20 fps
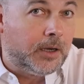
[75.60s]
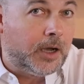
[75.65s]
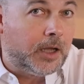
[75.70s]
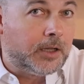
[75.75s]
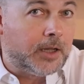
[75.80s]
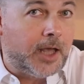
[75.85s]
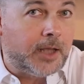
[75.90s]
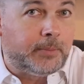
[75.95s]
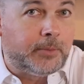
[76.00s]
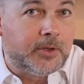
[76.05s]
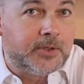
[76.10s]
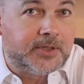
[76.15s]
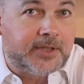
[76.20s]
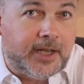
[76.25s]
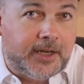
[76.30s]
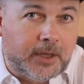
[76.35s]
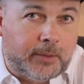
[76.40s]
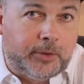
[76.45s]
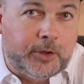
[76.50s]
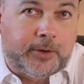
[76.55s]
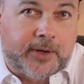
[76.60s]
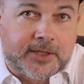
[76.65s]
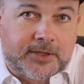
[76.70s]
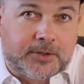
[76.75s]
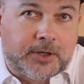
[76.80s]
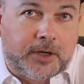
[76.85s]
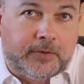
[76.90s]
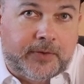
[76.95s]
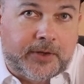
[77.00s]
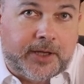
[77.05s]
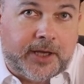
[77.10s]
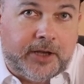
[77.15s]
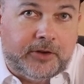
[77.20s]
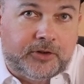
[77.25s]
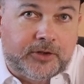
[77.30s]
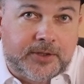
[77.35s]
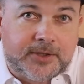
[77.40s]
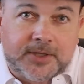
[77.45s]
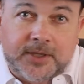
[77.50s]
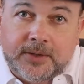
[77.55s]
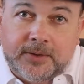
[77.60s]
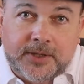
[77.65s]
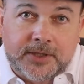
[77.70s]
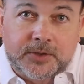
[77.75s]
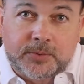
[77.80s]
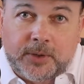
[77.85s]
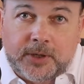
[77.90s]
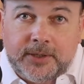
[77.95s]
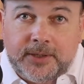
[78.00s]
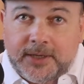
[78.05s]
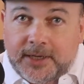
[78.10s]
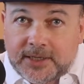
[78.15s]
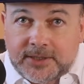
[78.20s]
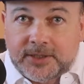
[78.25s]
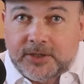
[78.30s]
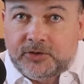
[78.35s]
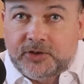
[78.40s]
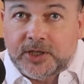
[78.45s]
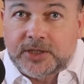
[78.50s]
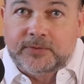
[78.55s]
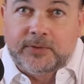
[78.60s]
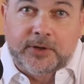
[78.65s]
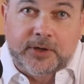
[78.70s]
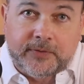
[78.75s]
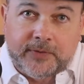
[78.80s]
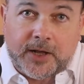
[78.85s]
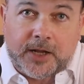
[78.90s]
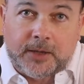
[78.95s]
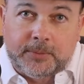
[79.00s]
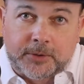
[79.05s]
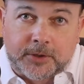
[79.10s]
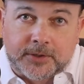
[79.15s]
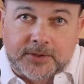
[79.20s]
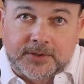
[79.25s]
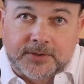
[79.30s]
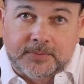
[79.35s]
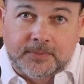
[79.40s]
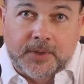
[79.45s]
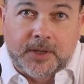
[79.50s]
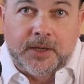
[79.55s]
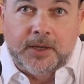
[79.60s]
Unlike most AWS certifications, this one isn't just for developers.